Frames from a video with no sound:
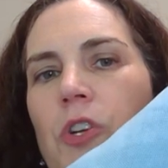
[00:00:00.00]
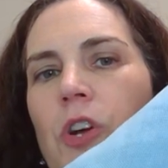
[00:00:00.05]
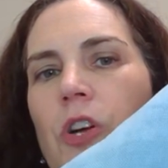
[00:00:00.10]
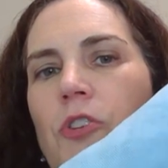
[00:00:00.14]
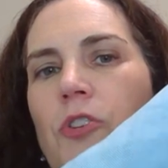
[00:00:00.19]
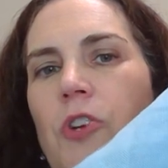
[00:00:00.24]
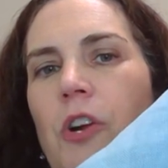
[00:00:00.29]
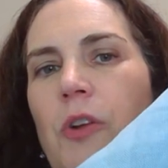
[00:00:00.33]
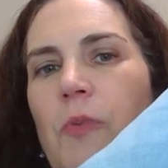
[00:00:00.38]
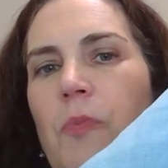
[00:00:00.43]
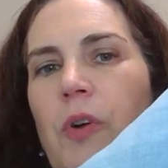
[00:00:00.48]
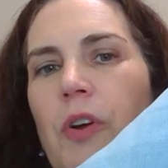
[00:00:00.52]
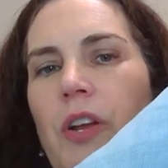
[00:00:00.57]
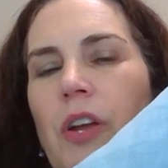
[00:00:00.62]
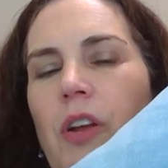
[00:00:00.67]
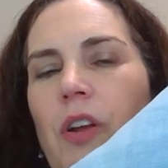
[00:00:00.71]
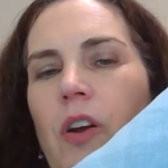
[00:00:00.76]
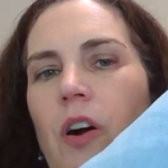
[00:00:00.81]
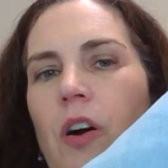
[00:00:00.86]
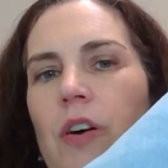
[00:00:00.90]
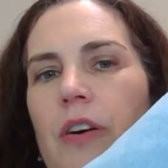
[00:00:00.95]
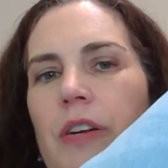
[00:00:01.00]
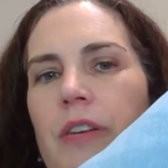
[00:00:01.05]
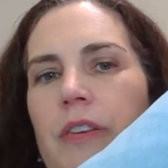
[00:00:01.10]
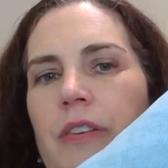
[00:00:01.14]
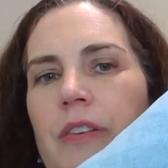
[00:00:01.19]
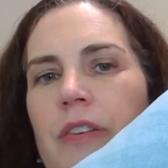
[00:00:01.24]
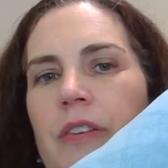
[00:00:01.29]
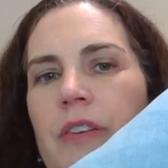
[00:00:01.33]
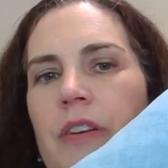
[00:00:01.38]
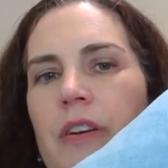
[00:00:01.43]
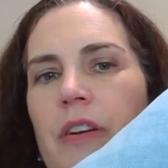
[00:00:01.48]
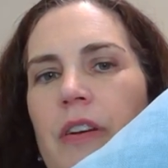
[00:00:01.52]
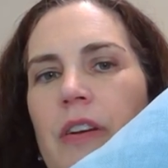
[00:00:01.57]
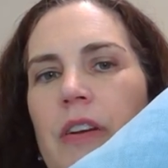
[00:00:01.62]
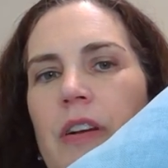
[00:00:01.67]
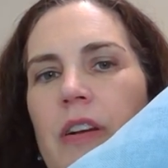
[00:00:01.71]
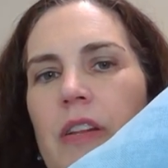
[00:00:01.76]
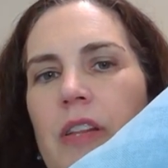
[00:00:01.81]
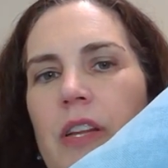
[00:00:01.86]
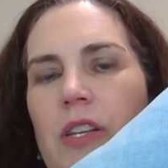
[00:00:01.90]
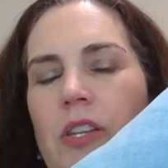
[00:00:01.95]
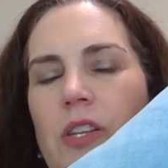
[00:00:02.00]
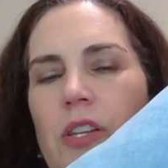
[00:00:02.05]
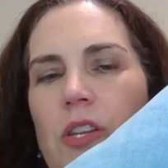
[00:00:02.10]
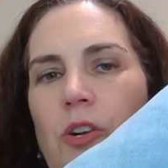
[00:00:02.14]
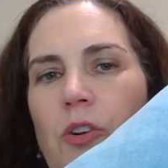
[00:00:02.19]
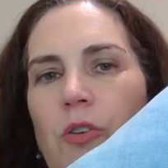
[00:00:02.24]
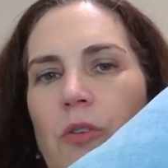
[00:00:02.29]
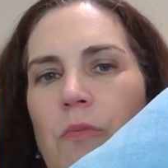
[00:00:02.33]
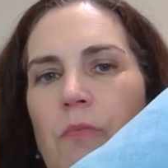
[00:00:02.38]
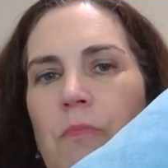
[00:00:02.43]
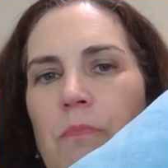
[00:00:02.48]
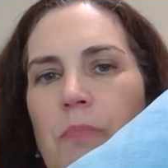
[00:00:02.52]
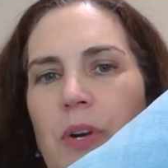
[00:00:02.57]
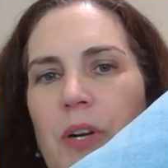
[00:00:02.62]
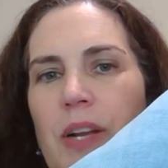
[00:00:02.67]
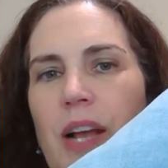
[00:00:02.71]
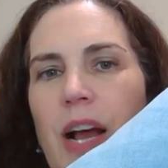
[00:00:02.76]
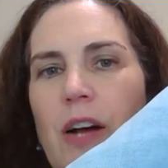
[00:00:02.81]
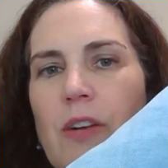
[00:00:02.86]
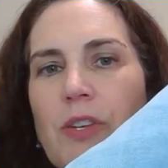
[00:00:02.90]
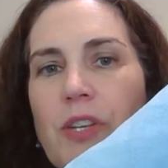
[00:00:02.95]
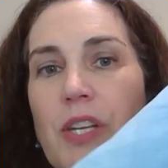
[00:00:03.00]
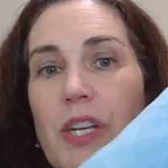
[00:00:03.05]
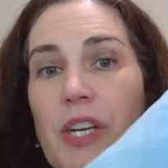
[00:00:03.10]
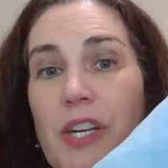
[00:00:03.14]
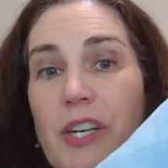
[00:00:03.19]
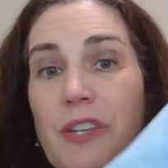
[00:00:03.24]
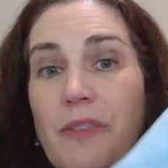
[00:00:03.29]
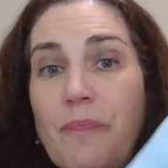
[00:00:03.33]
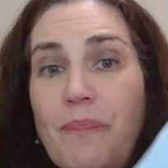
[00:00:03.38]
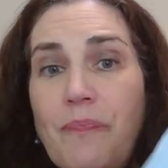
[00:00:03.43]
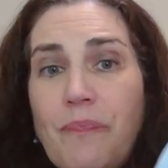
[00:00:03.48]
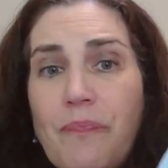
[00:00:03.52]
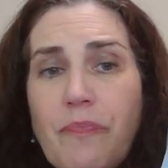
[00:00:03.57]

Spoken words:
started working on this little birdhouse here.